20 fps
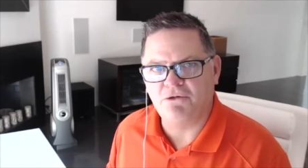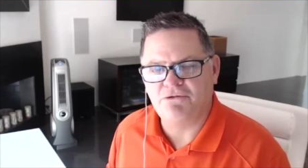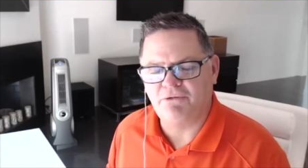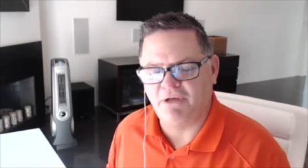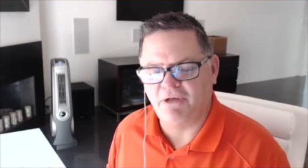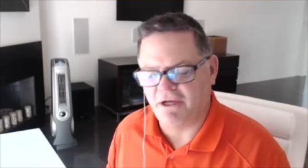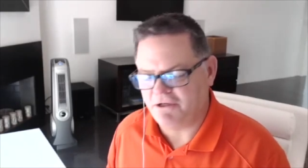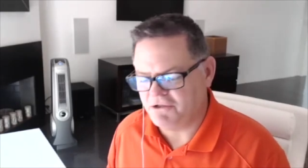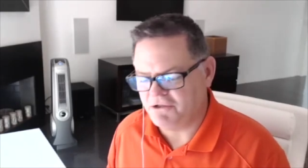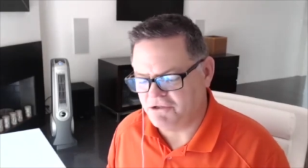
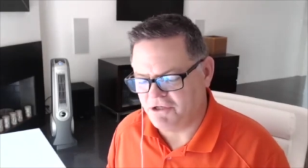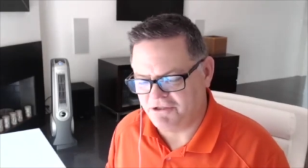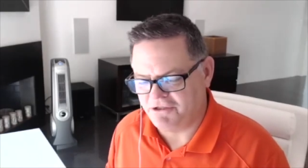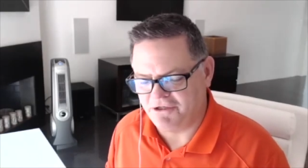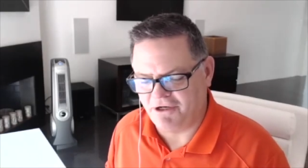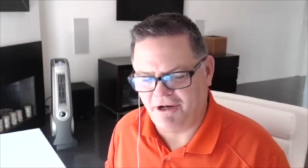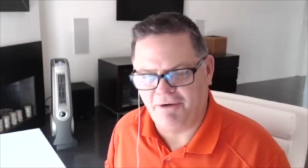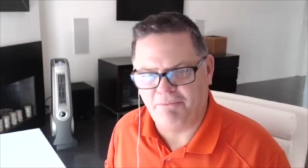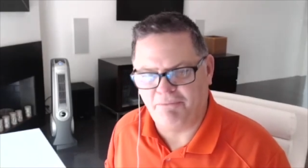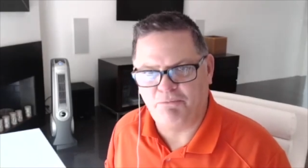Thank you,
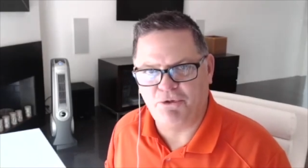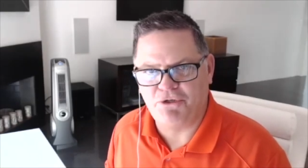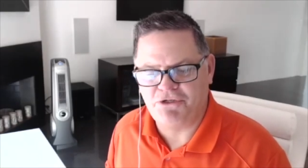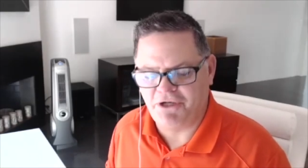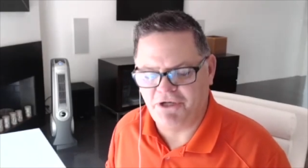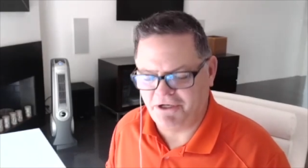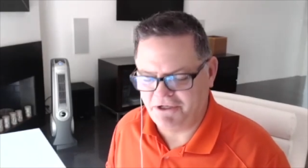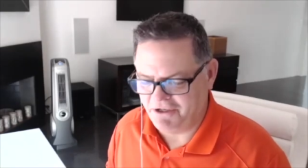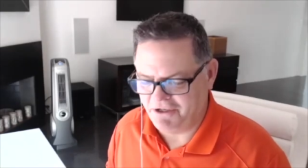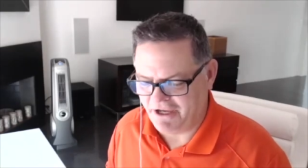Jason. I
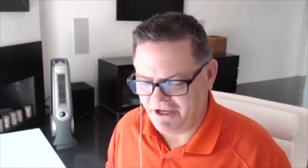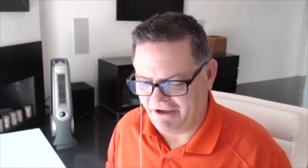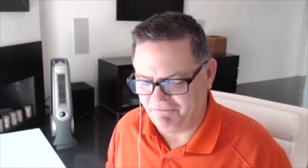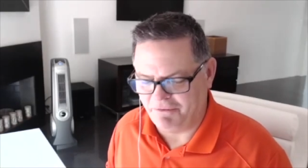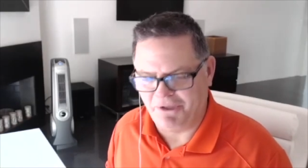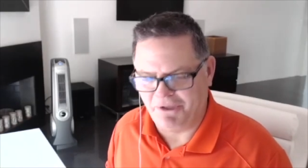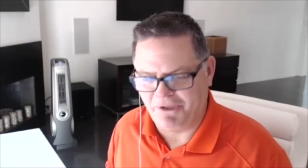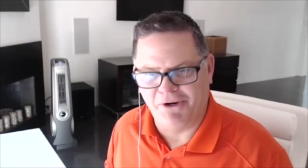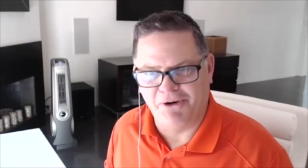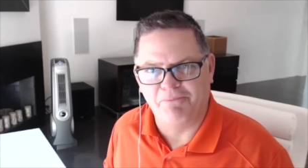appreciate you having
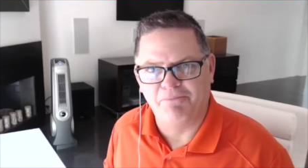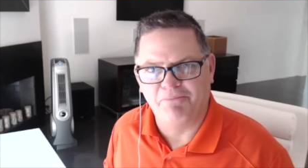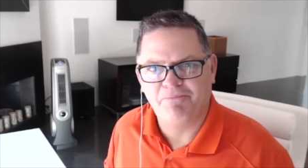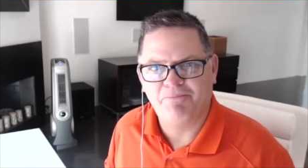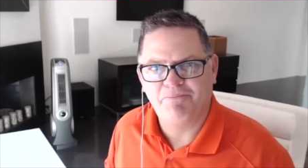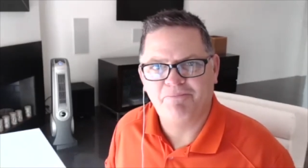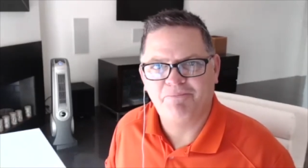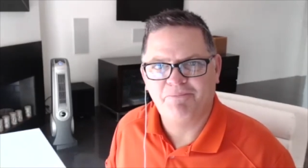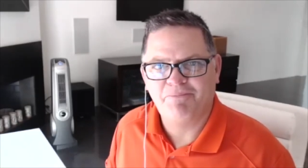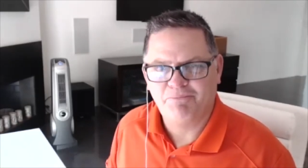me here.
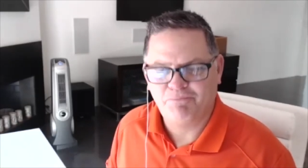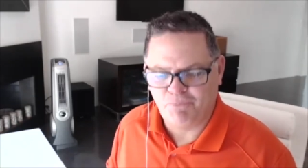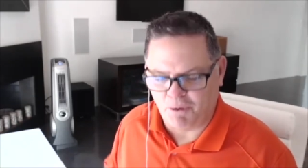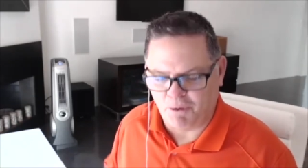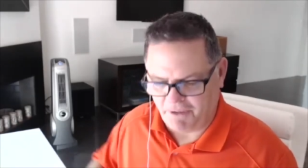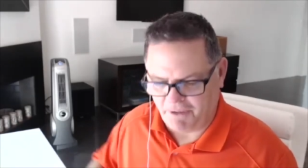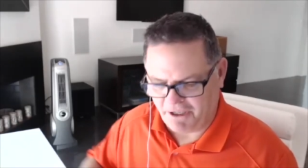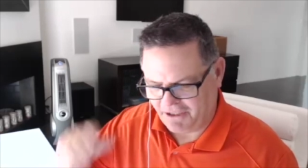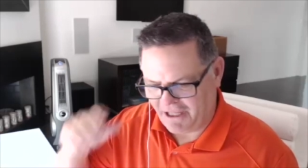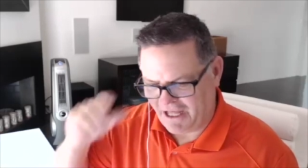
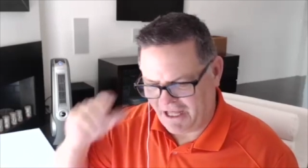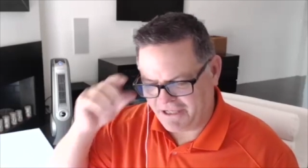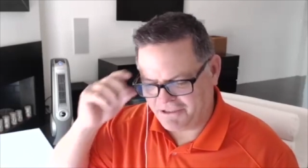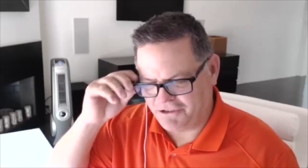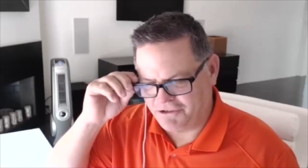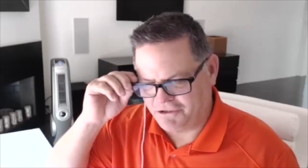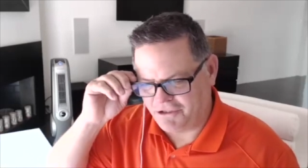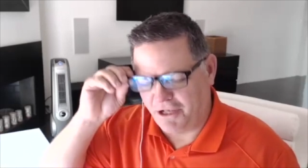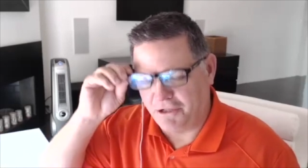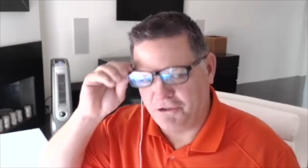Put my
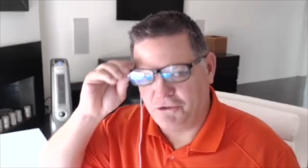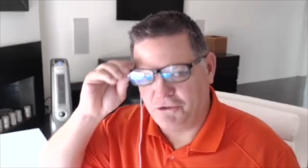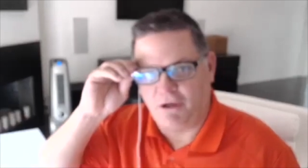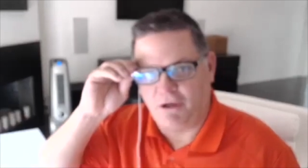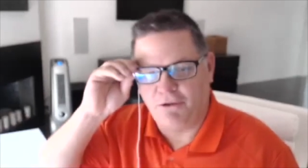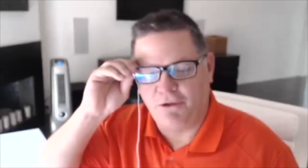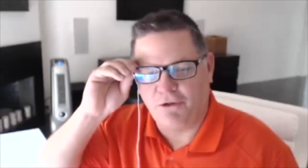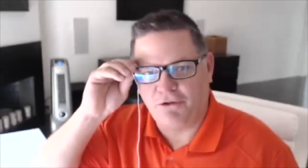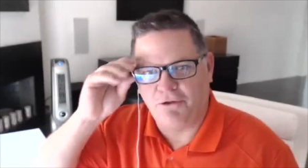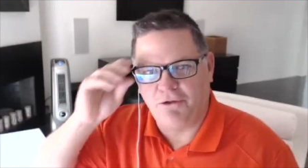glasses on so I
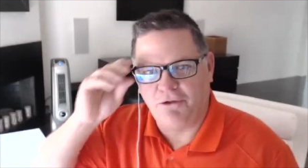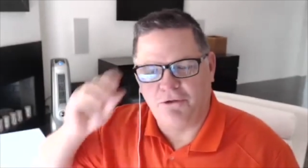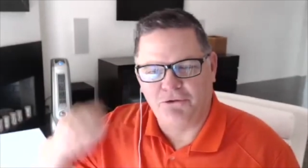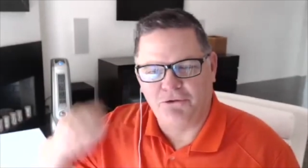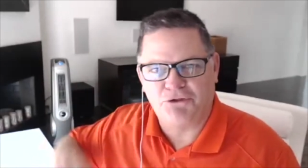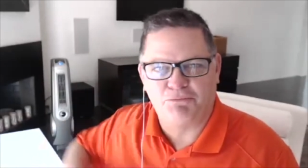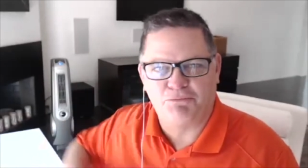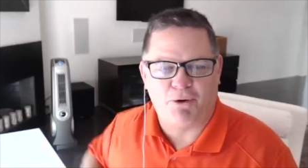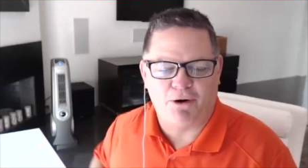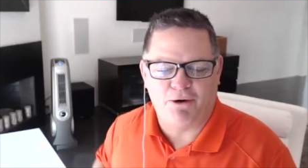look a little
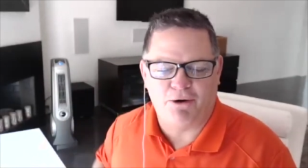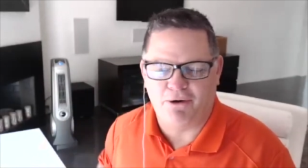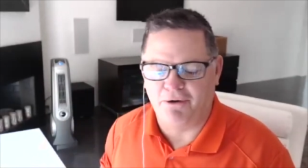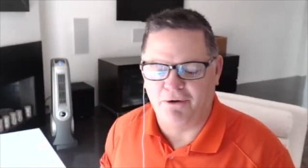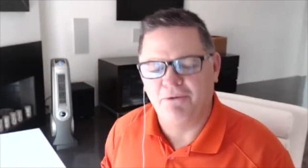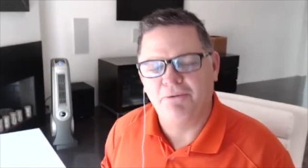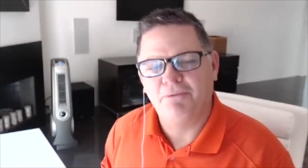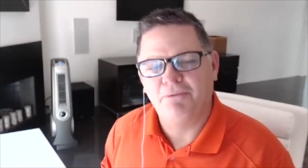smarter.